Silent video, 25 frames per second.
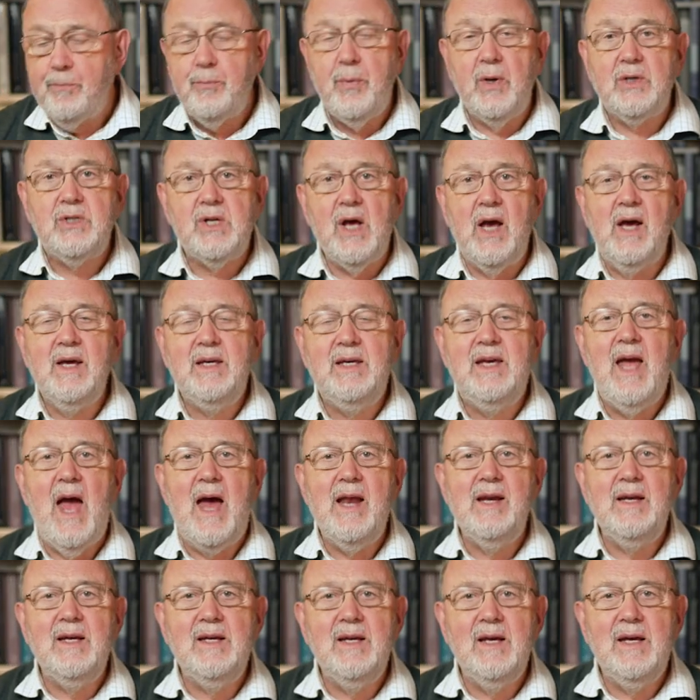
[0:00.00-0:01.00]
But
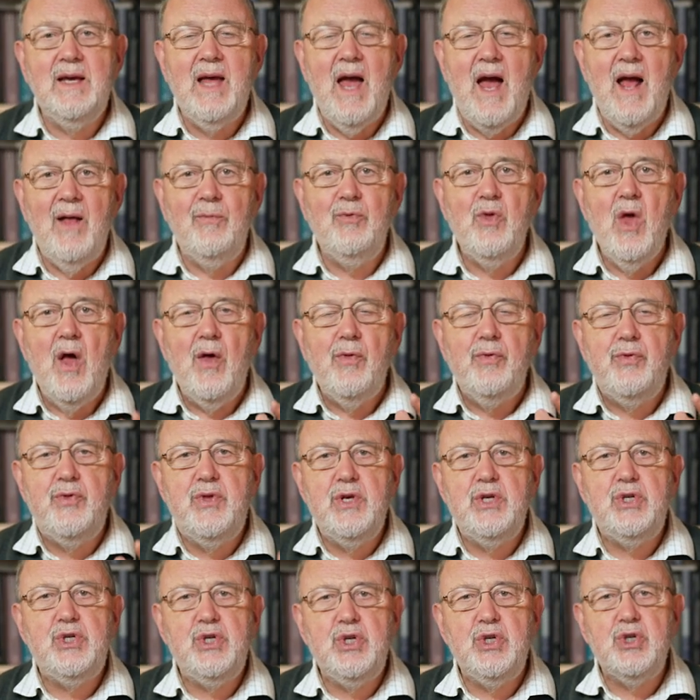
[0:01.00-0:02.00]
again and again,
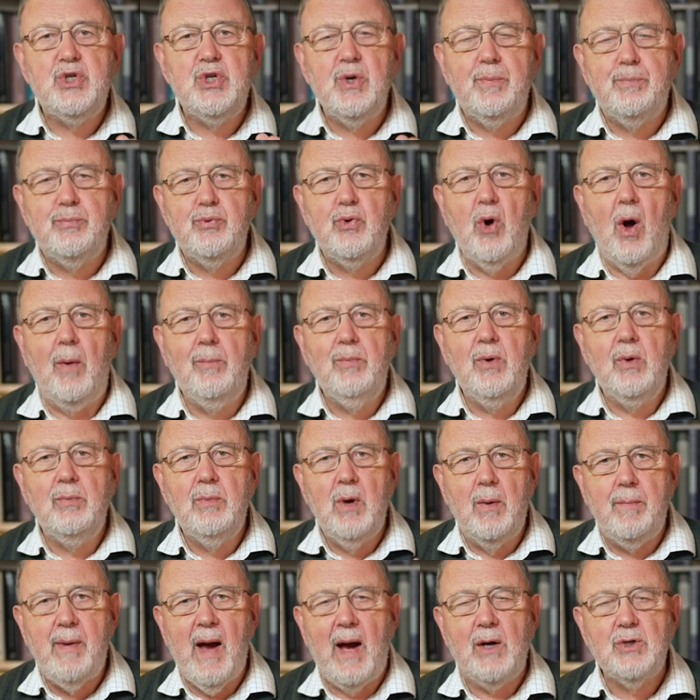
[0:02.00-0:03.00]
this is a problem
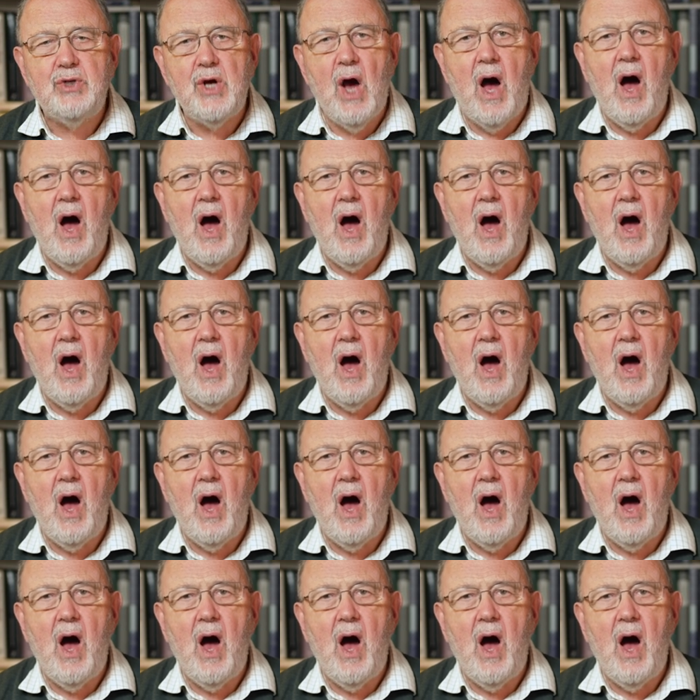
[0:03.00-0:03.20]
about